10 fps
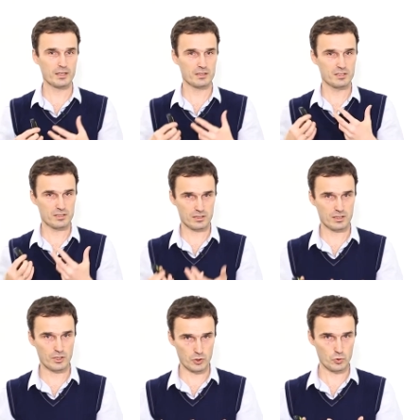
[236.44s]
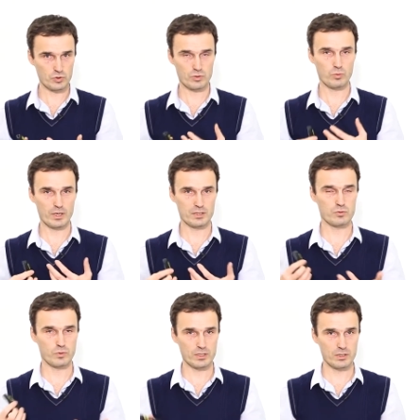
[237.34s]
it's used, why
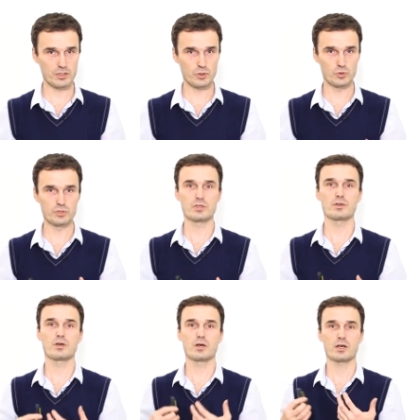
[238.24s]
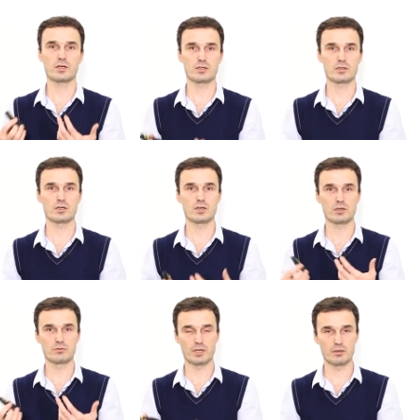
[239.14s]
it's widely used in
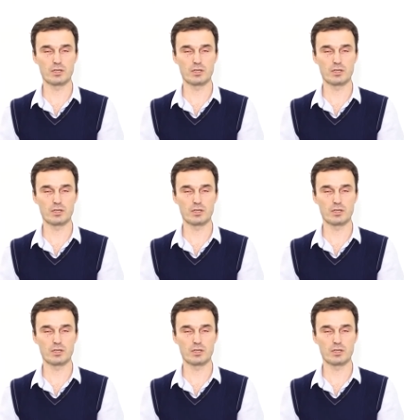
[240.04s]
real